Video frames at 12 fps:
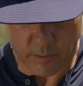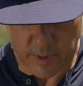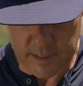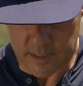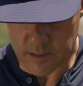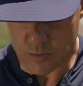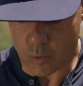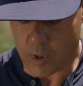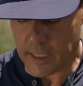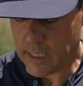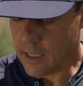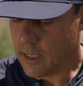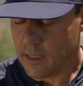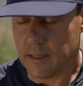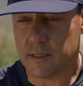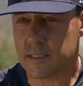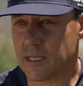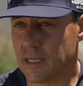of reasons. One,
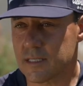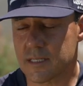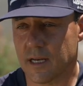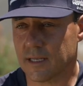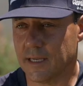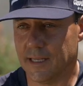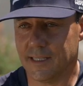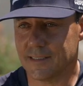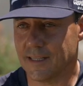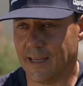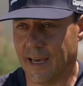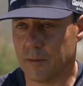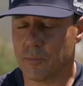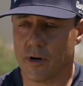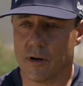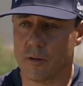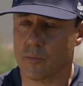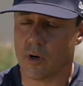the sun's not getting to that.
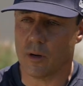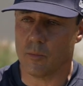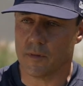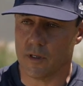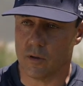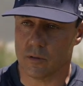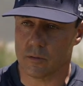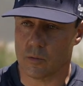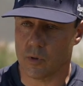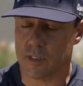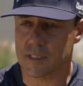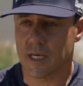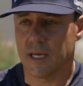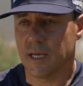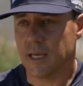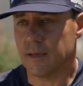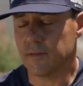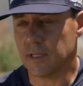Part of the problem with the old one was
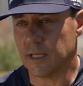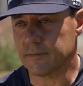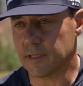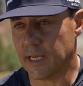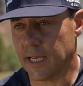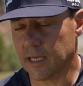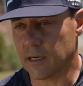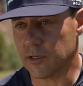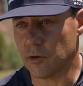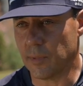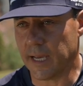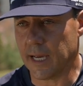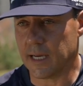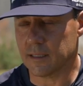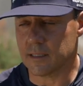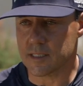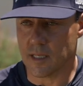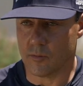if you left it hanging on your bag,
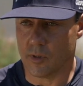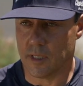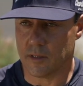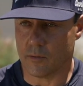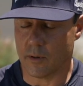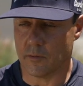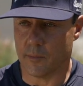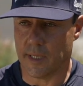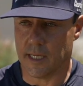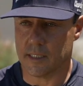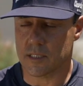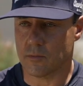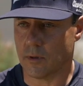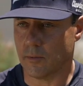the sun would hit the rubber bands